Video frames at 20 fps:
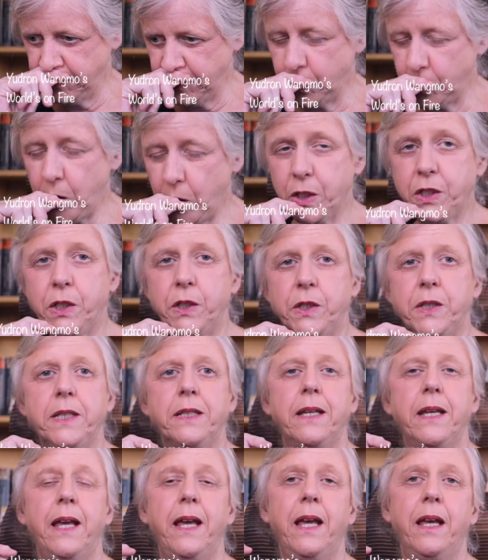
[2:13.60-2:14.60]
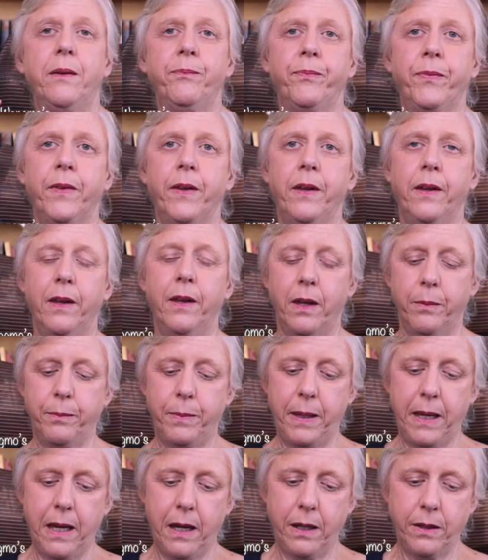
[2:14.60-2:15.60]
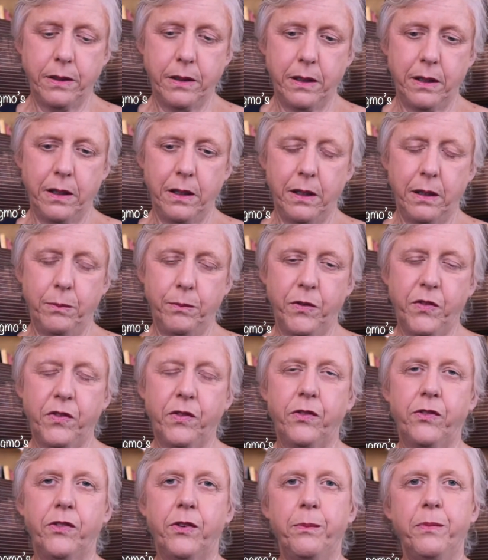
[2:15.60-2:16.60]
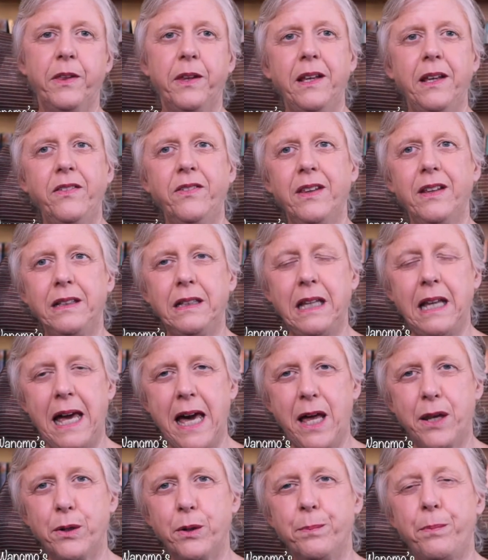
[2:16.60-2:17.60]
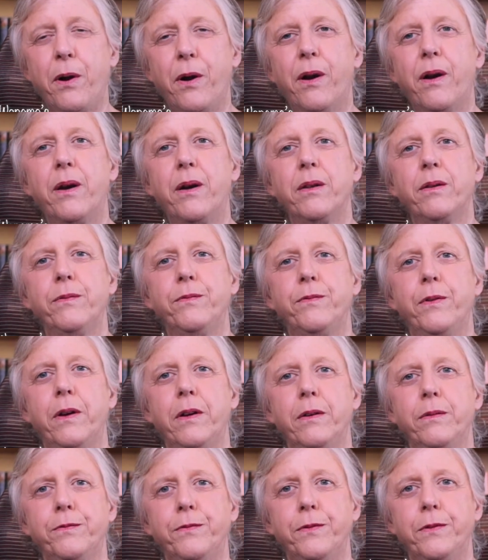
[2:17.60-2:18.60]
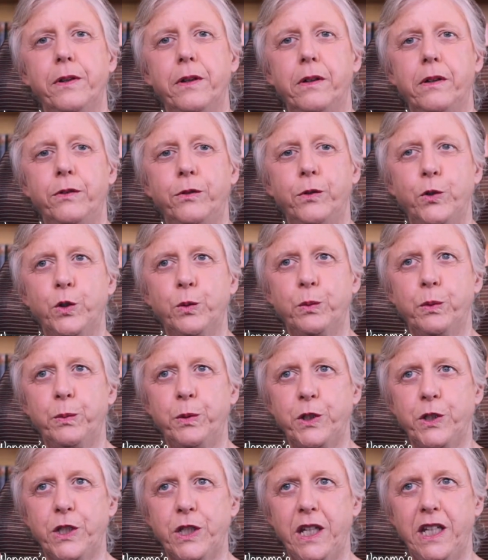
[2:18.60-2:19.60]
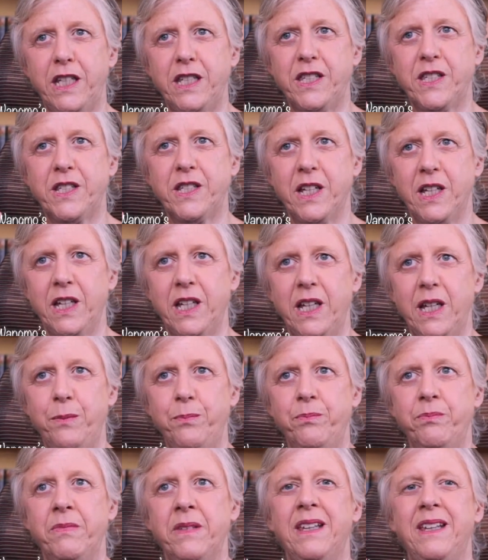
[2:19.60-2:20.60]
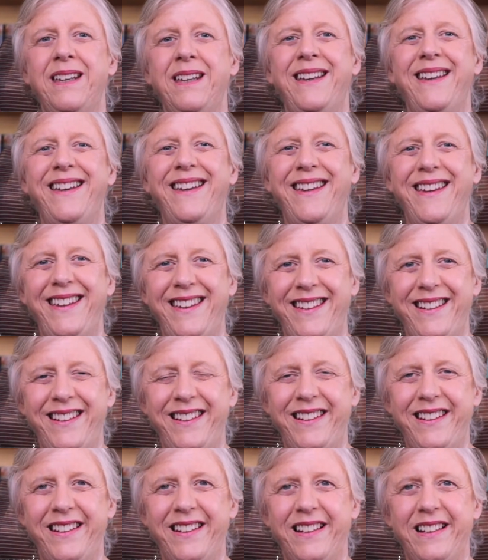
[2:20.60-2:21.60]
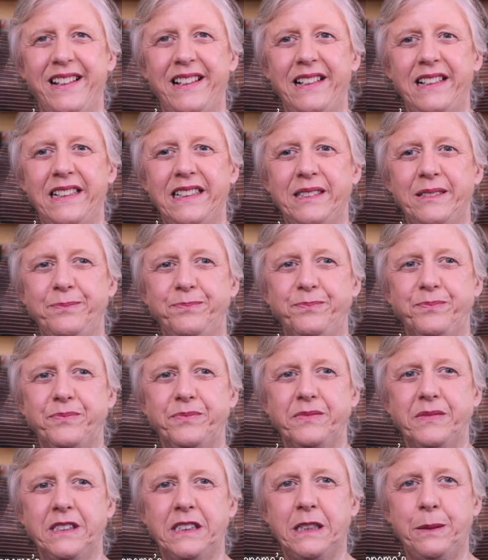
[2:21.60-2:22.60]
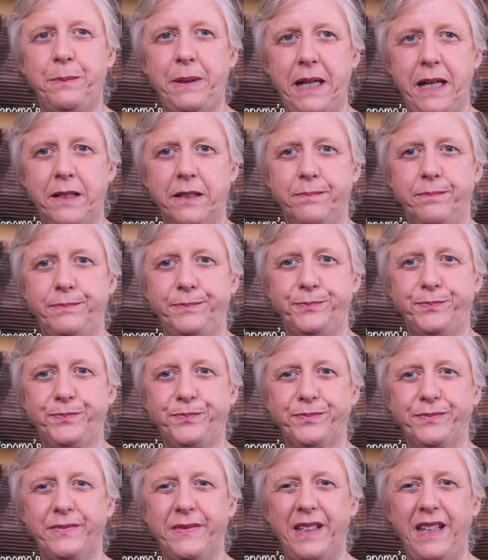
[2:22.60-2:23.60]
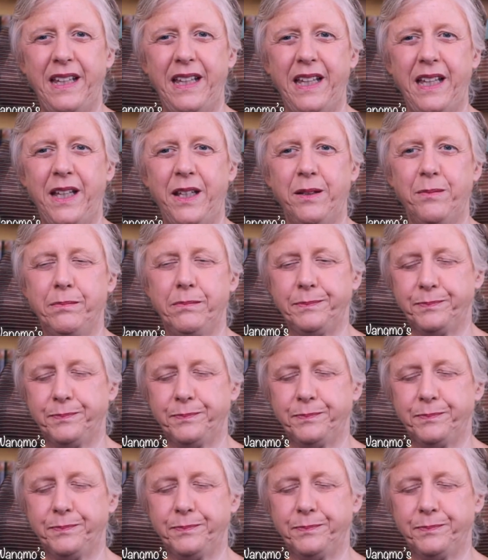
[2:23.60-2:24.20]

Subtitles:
talk to you today about some things in the latter part of Dudjom Rinpoche's time in Tibet, and